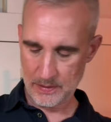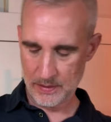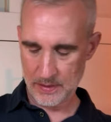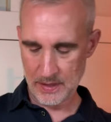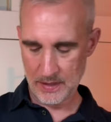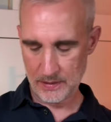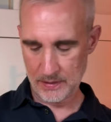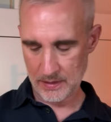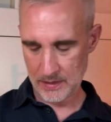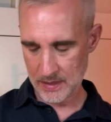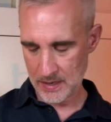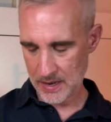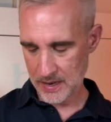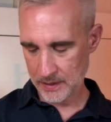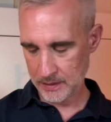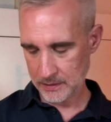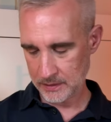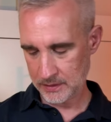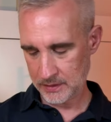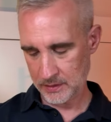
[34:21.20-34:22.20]
Then the
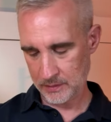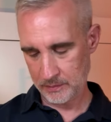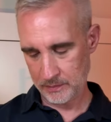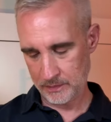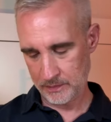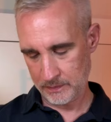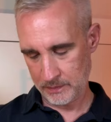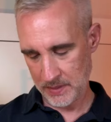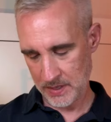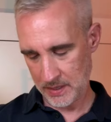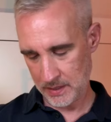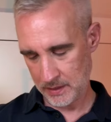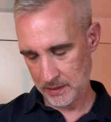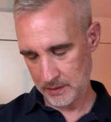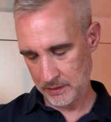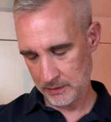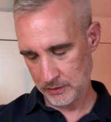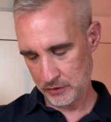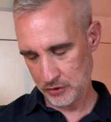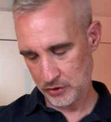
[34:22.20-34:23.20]
next
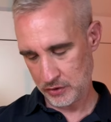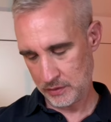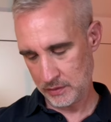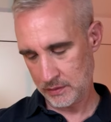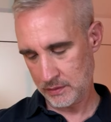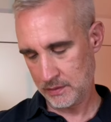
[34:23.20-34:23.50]
page.